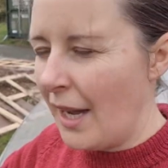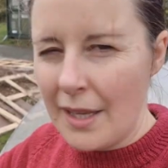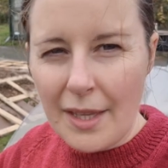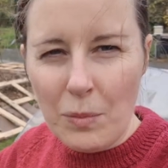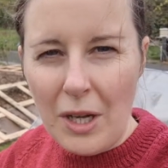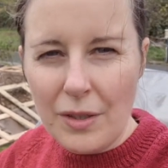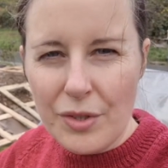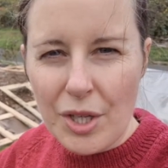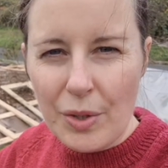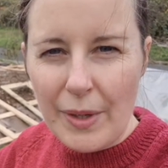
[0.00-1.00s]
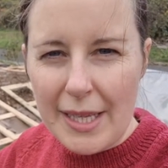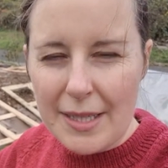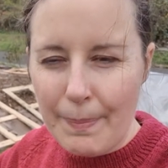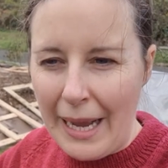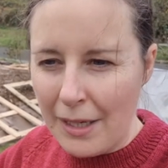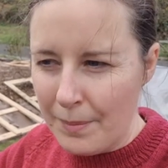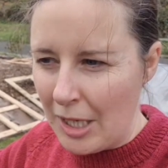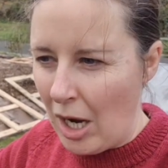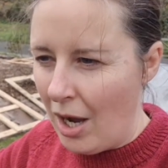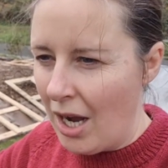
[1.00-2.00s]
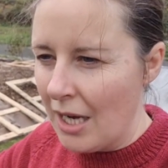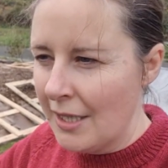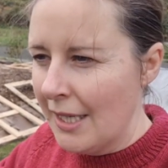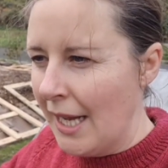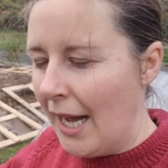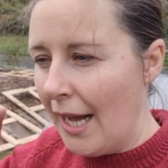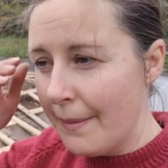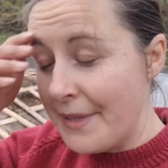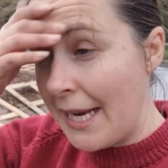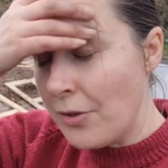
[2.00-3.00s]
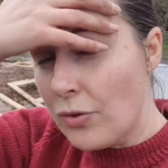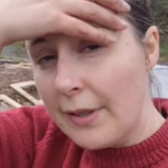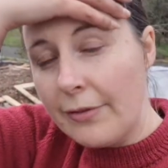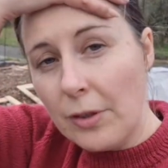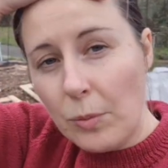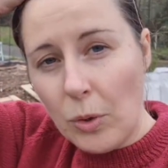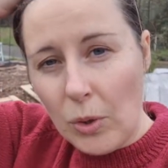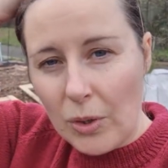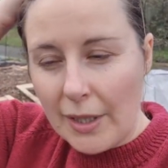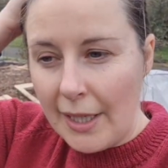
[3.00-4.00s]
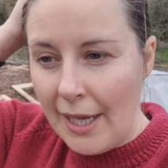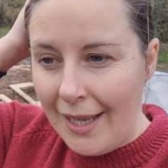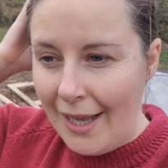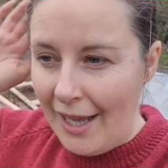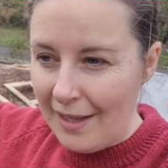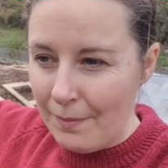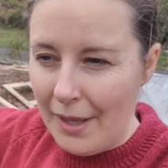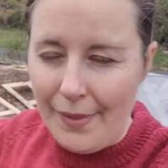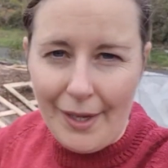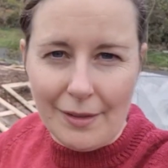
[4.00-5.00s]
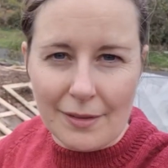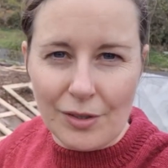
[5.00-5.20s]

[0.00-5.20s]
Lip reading: I think what I'll do is pack up the car, take Dory for a walk, and then